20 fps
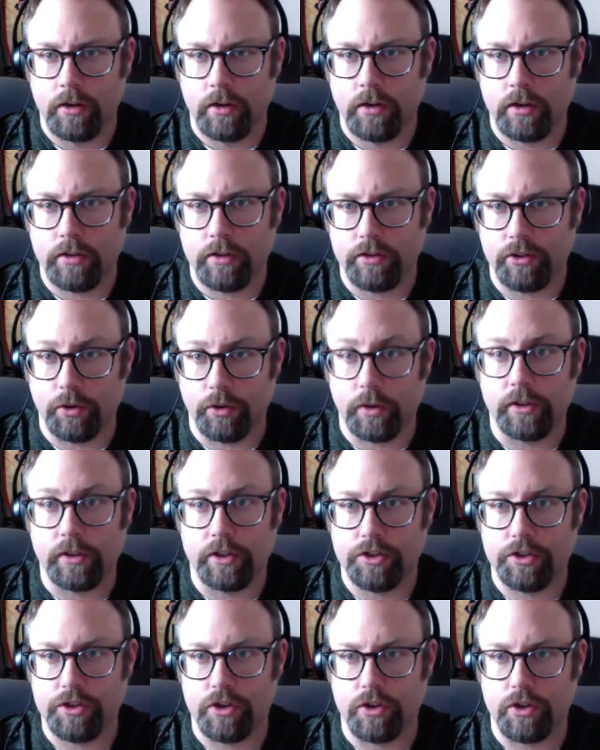during the
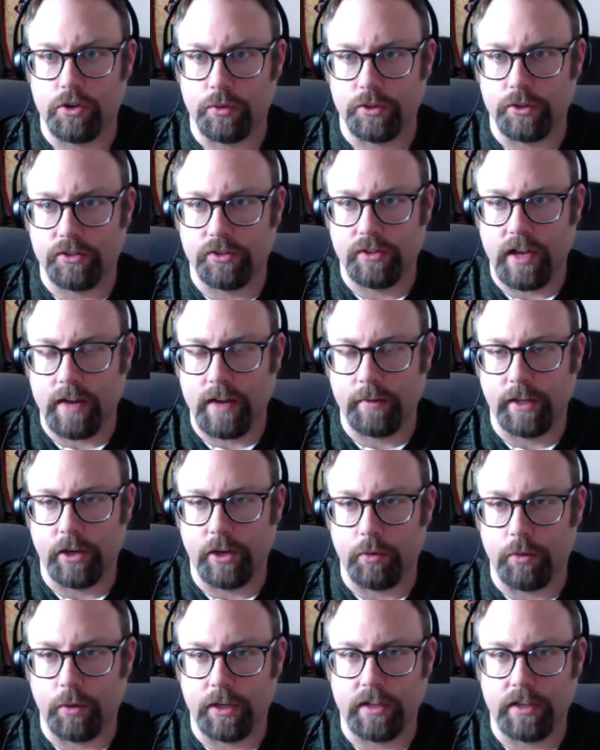show, was to have like a
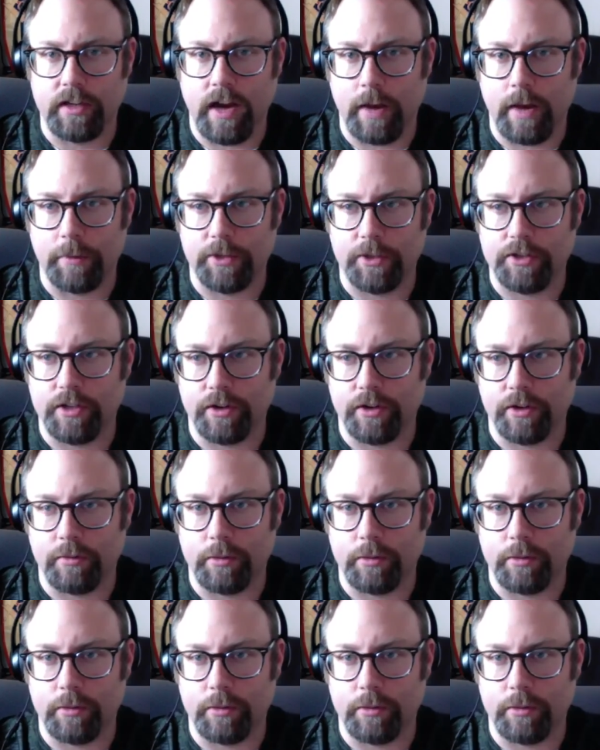running commentary